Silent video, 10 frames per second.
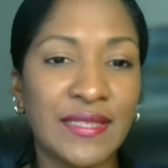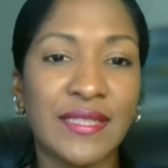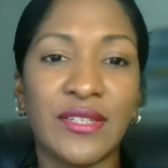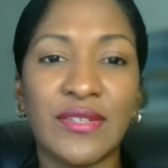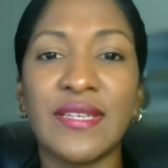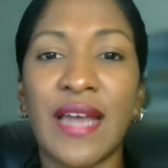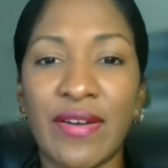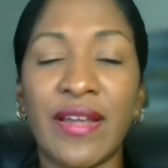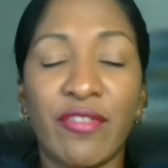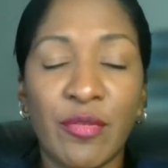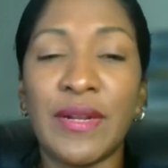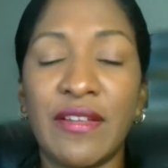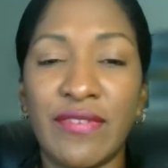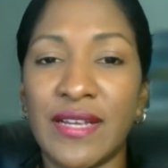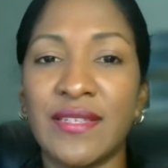it does have a ripple
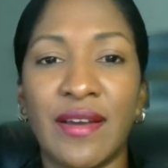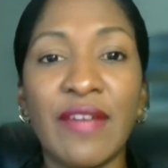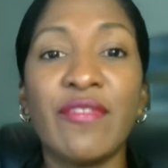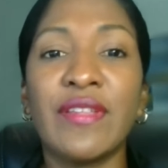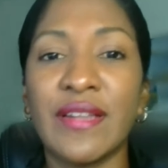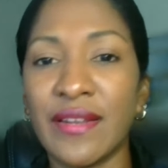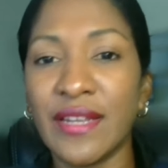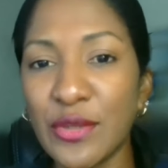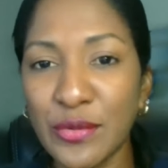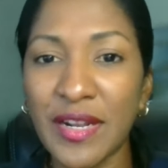effect. Everything that they do in